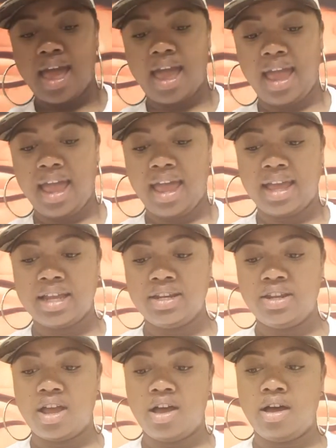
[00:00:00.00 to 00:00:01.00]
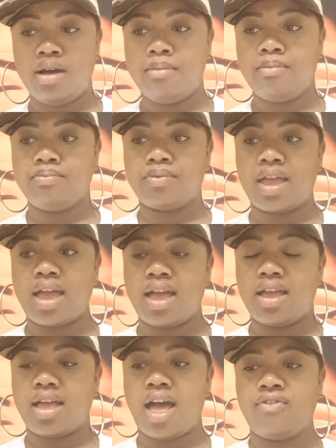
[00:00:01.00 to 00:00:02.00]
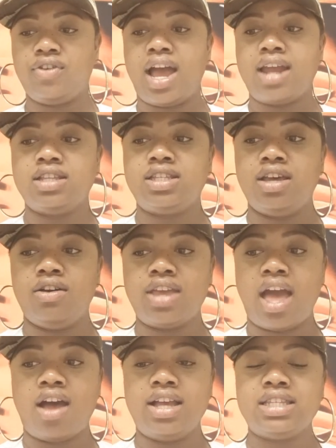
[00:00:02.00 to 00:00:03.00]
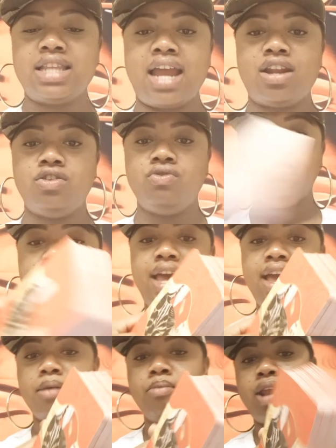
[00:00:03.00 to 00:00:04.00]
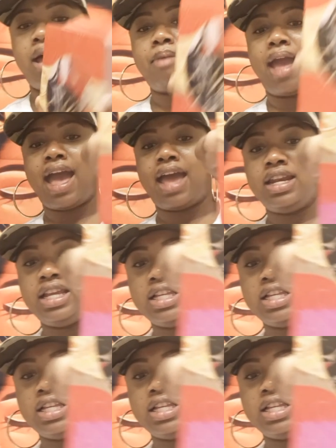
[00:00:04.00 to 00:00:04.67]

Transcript: And I forgot to tell y'all, it's not a new deck, but I'm adding